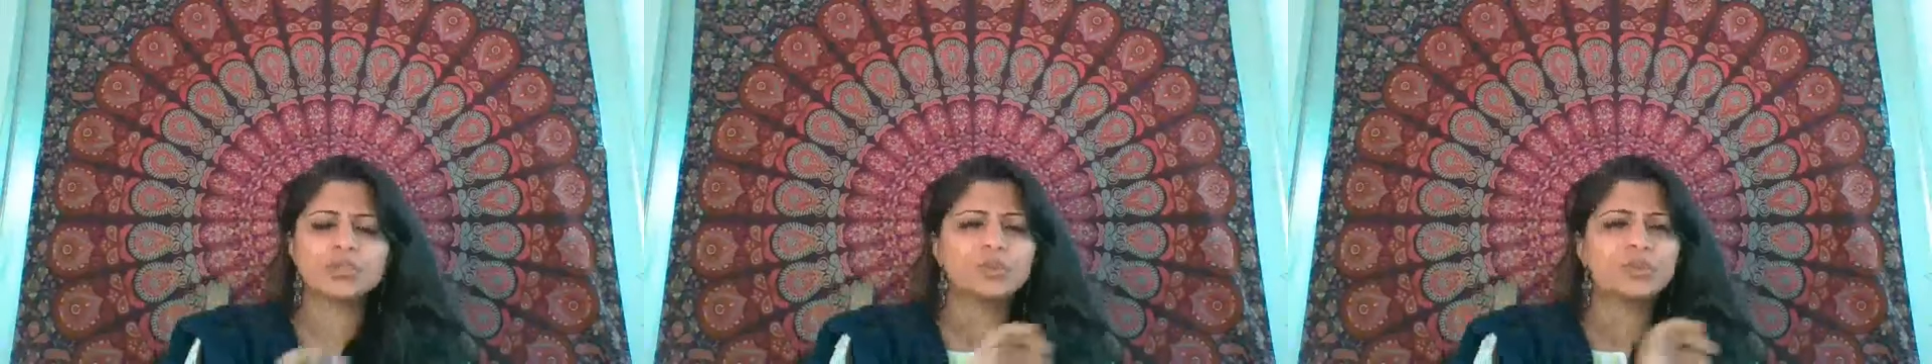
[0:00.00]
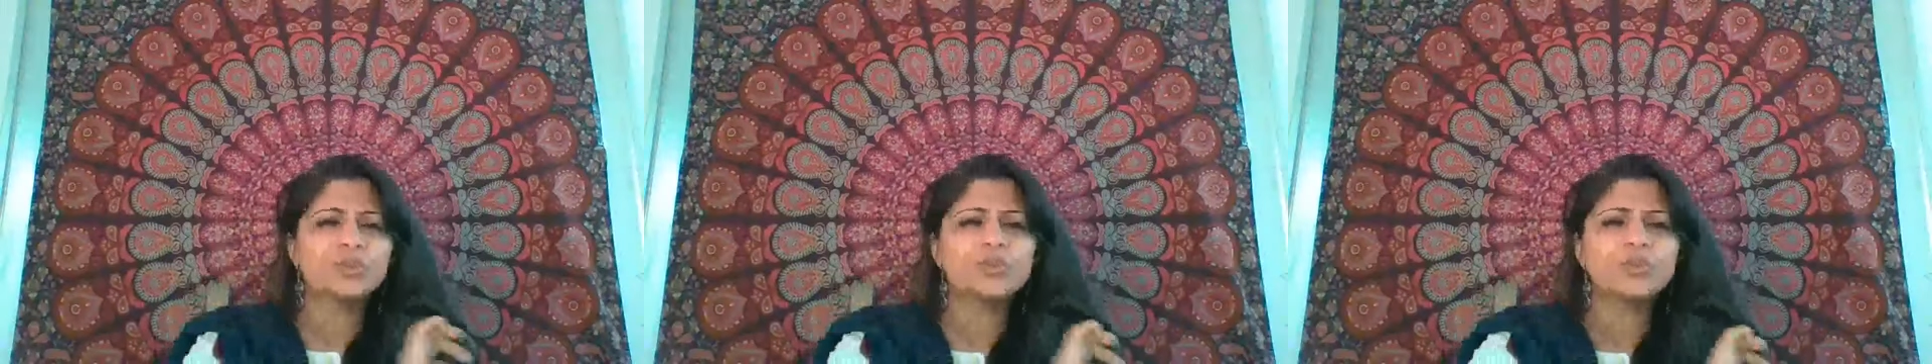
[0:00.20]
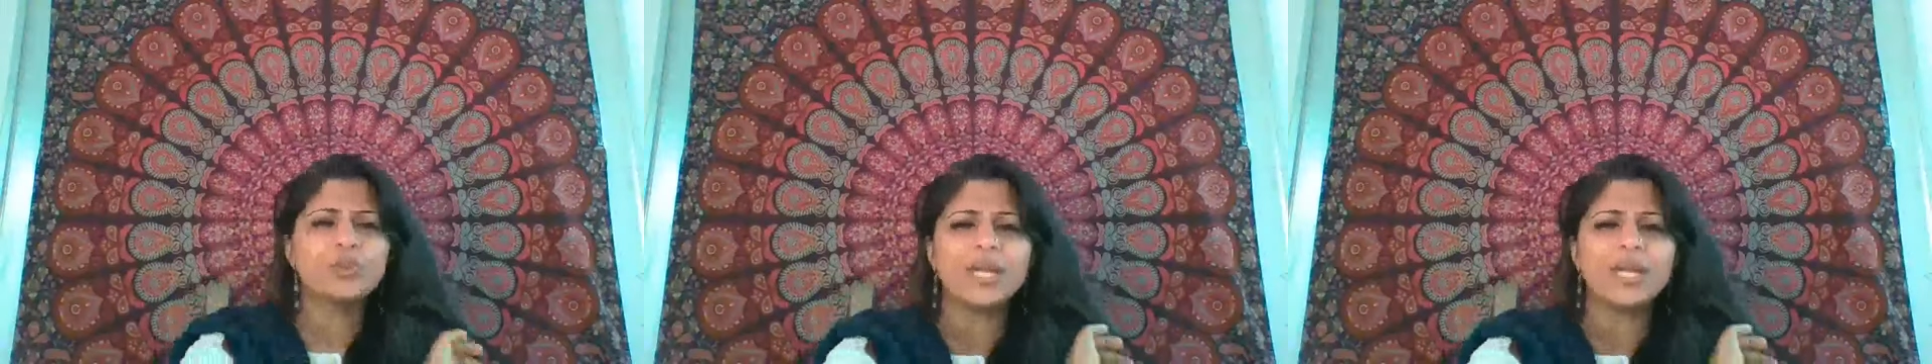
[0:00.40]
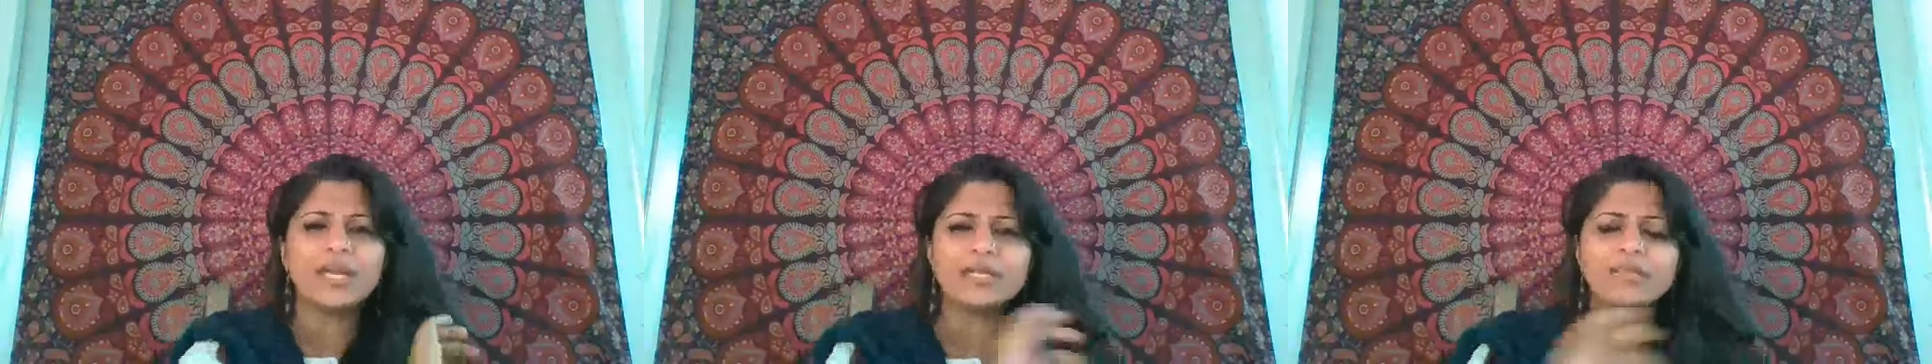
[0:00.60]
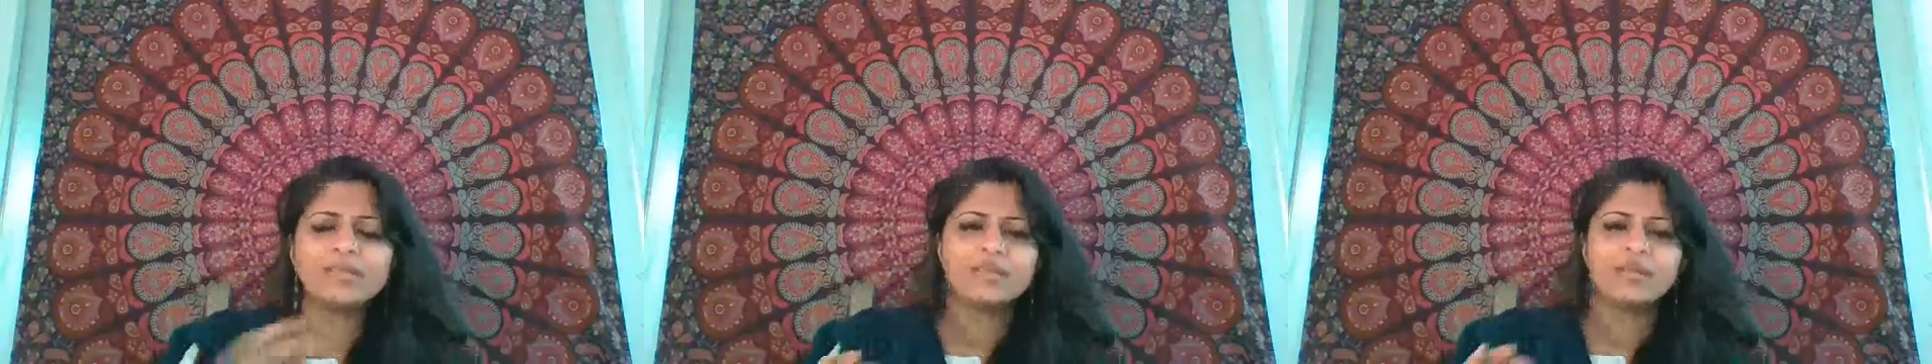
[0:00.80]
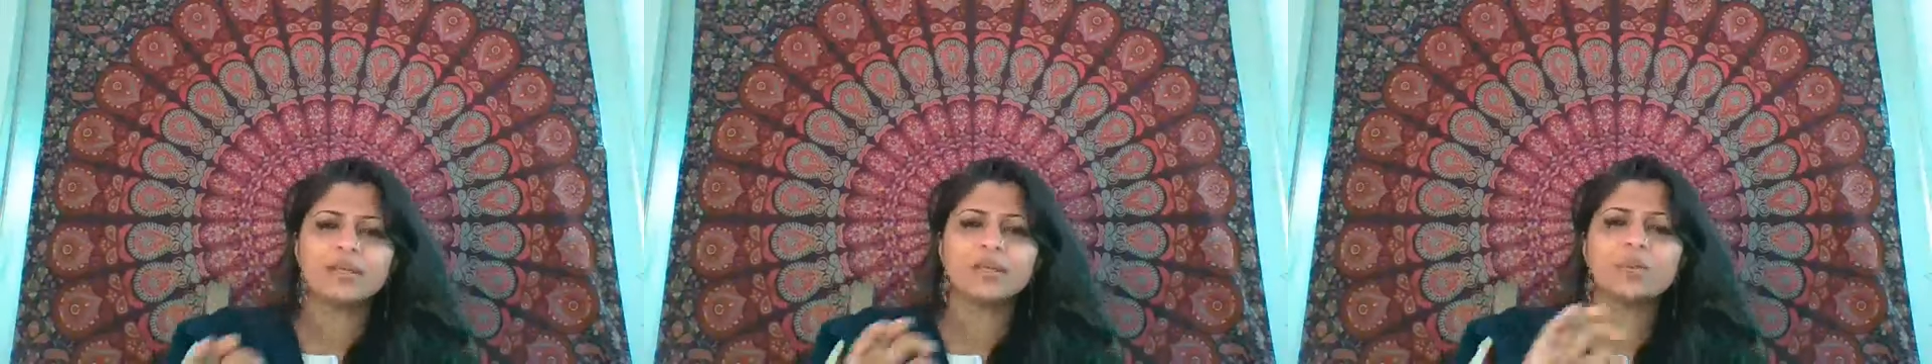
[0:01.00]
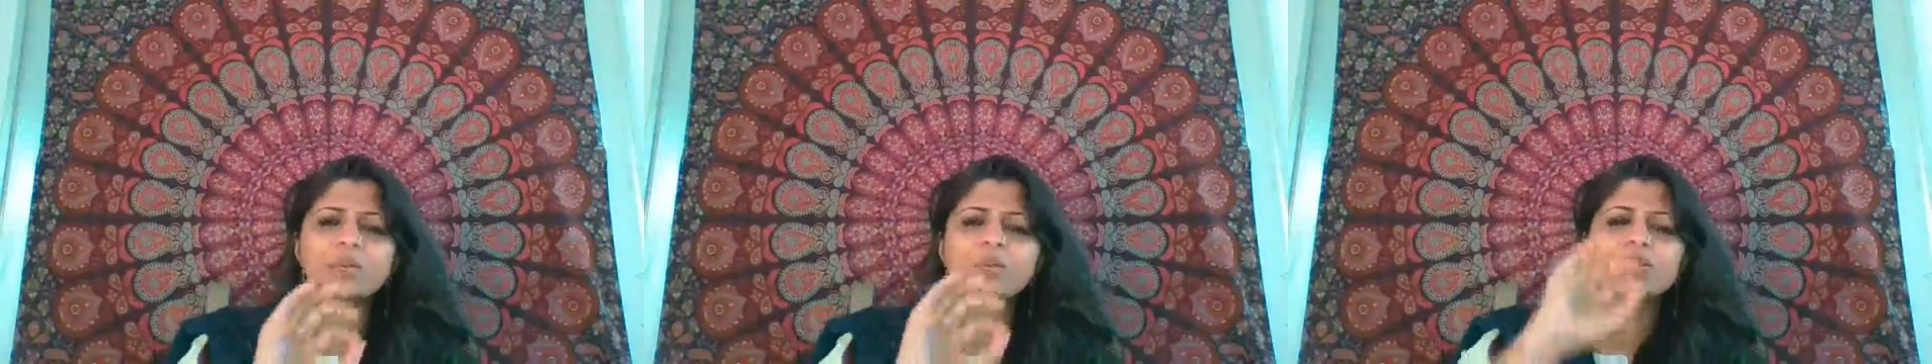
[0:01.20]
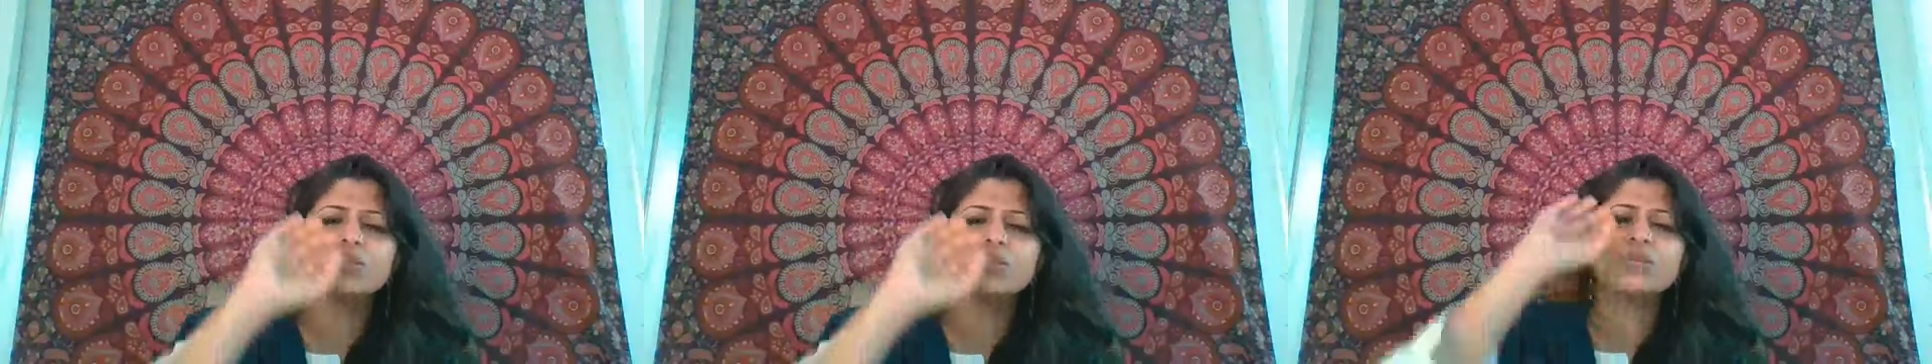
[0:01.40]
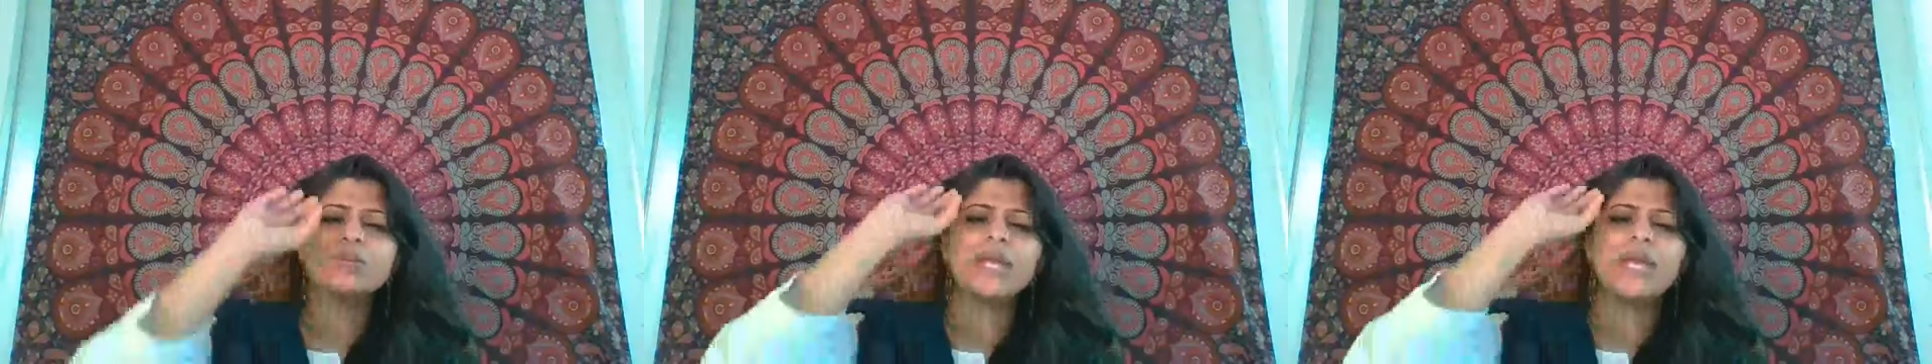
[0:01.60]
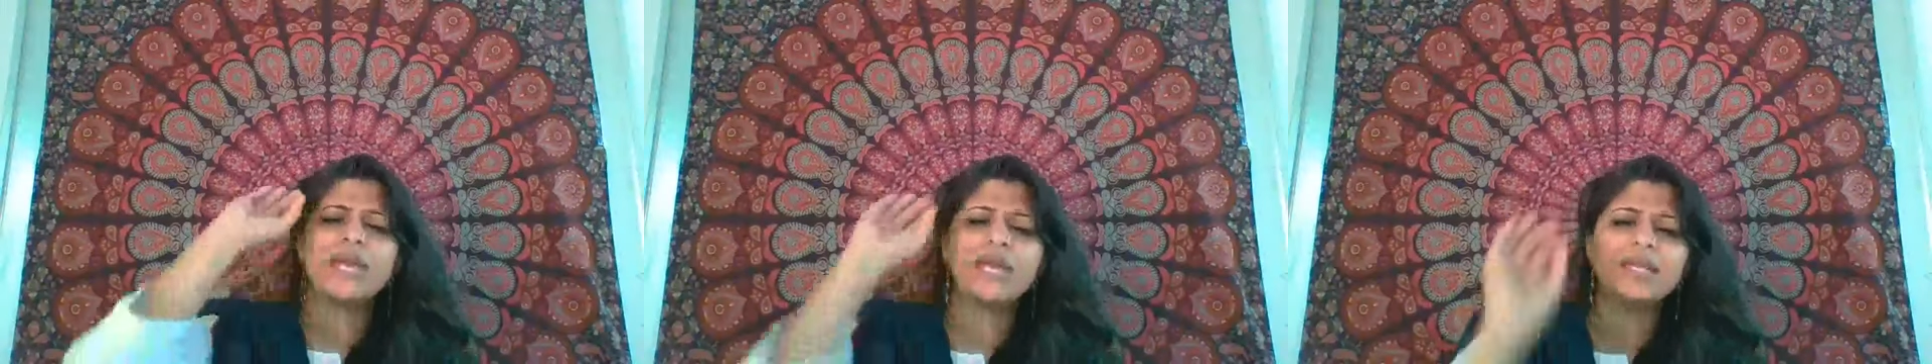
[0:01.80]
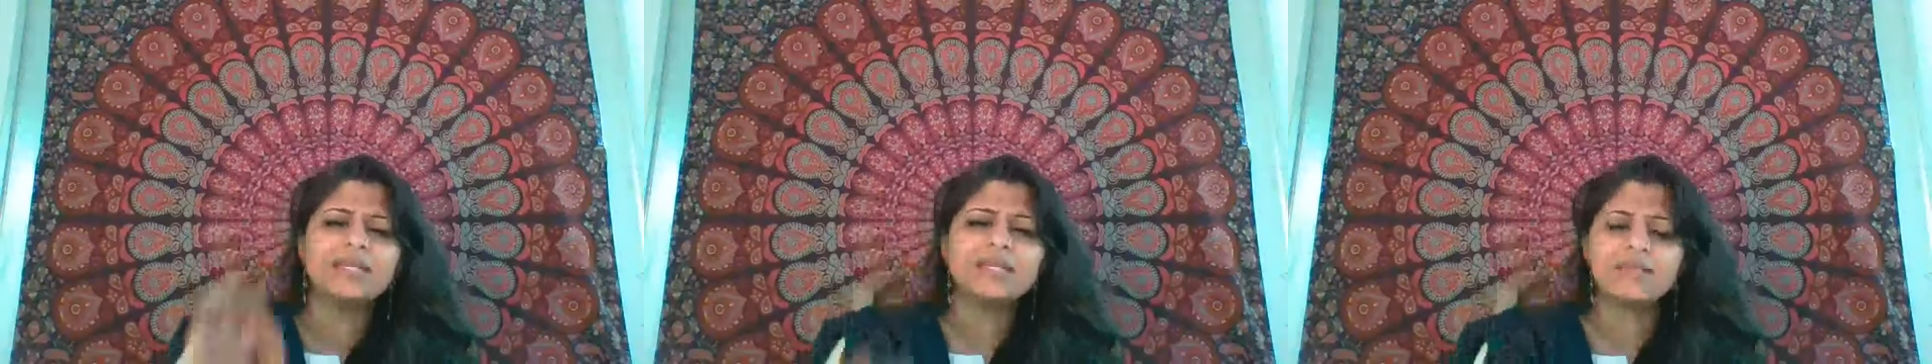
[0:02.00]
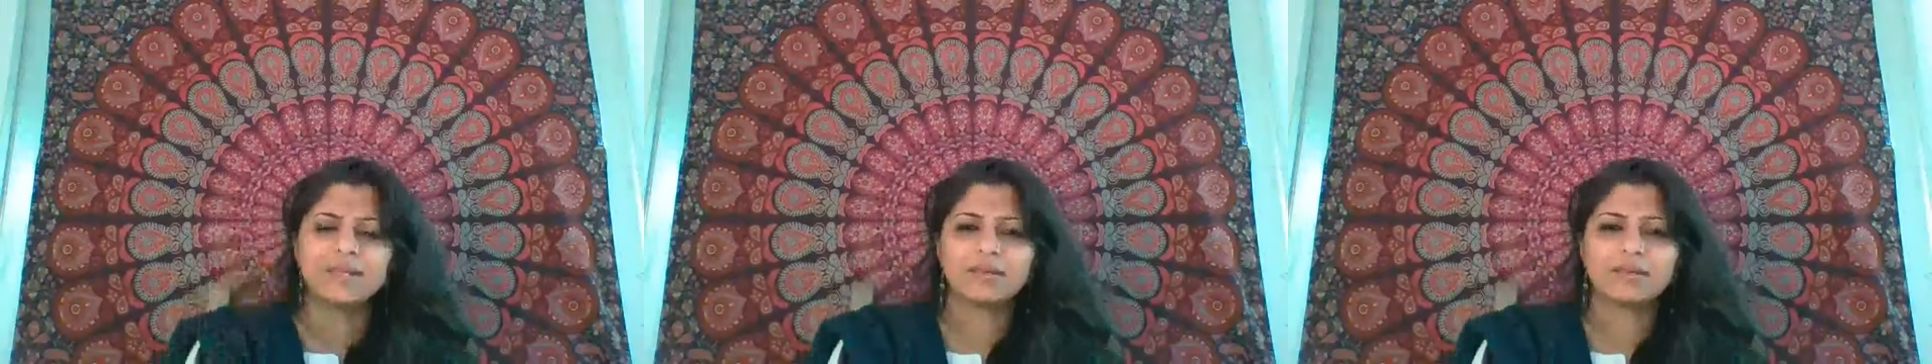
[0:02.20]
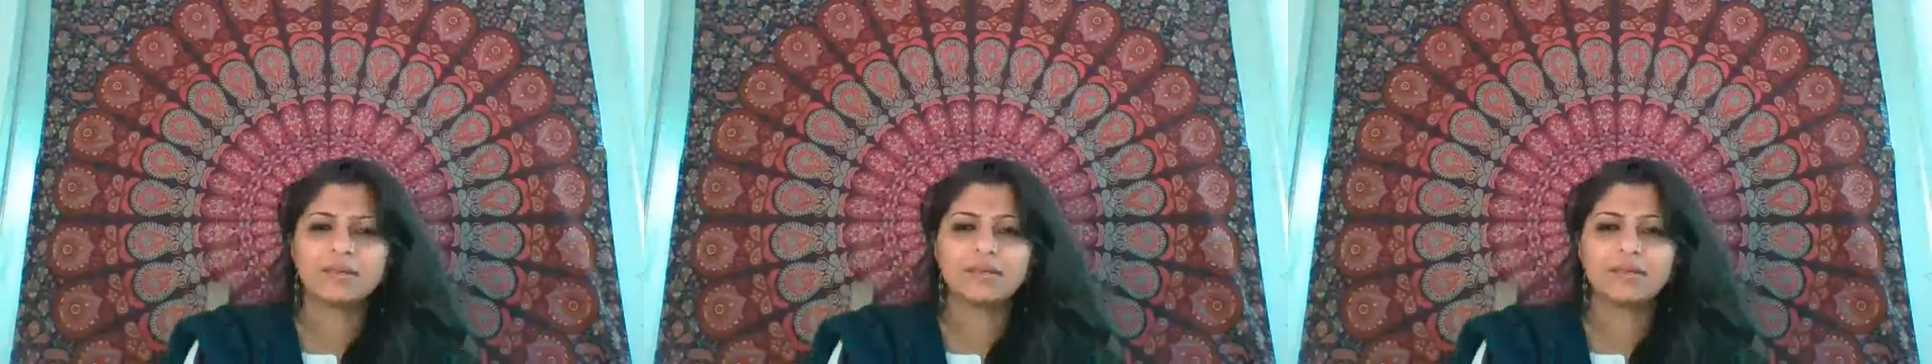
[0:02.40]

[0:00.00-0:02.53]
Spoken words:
Don't do anything, don't do anything.